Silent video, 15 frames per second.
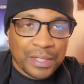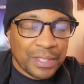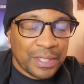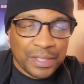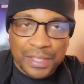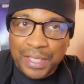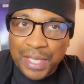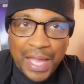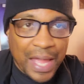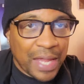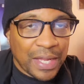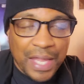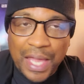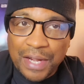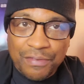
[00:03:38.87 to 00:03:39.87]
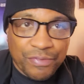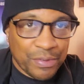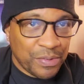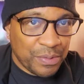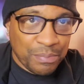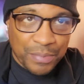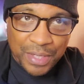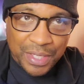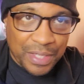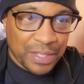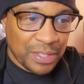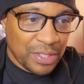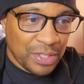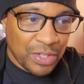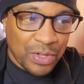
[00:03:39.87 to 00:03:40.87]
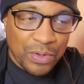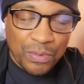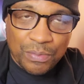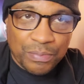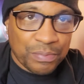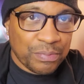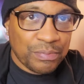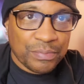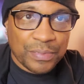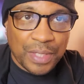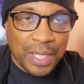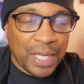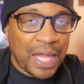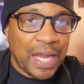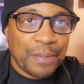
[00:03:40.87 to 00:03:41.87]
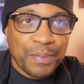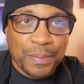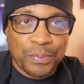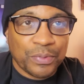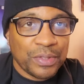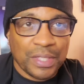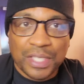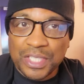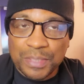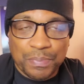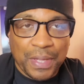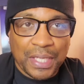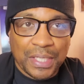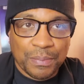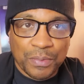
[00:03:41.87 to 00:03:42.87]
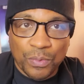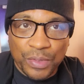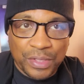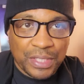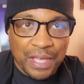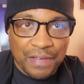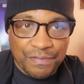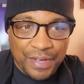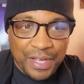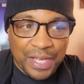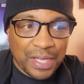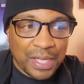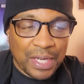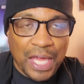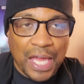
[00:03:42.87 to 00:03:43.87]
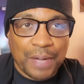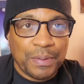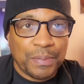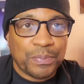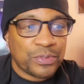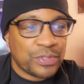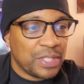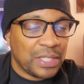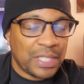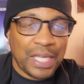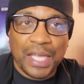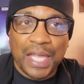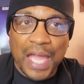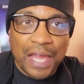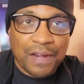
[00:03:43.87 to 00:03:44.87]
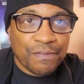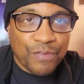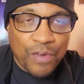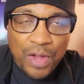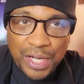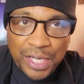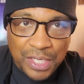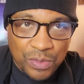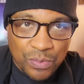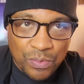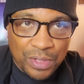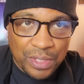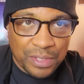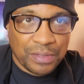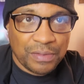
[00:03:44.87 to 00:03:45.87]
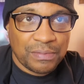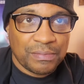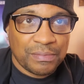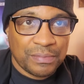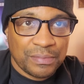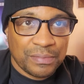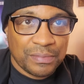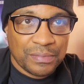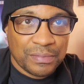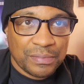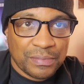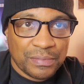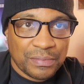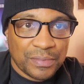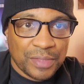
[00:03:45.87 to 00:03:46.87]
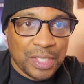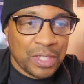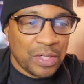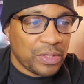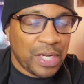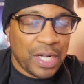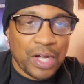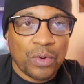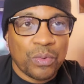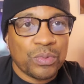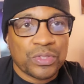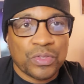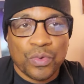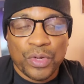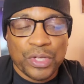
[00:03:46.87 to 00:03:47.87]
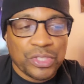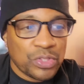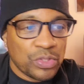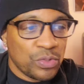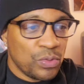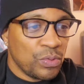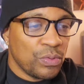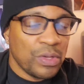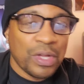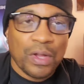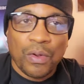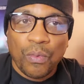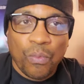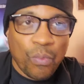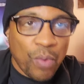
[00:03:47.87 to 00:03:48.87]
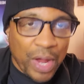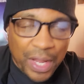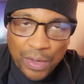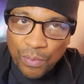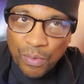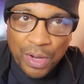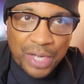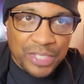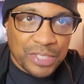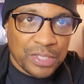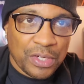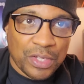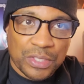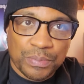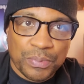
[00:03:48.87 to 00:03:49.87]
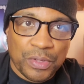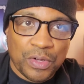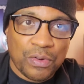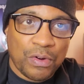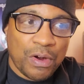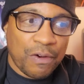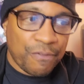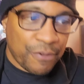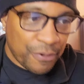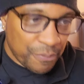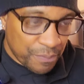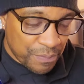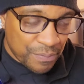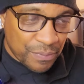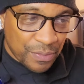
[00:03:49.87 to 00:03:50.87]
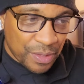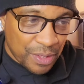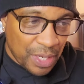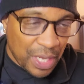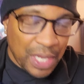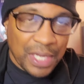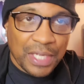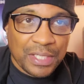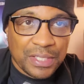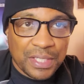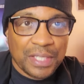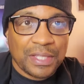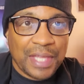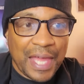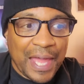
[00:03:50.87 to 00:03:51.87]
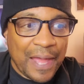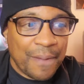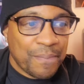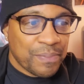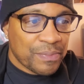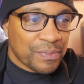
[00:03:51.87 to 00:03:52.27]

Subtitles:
The guy got it from the mud, you know. A lot of people didn't expect him to win that fight. A lot of people said that he hadn't fought anyone. You know, that Errol was going to whitewash Terence Bud Crawford. And he did that.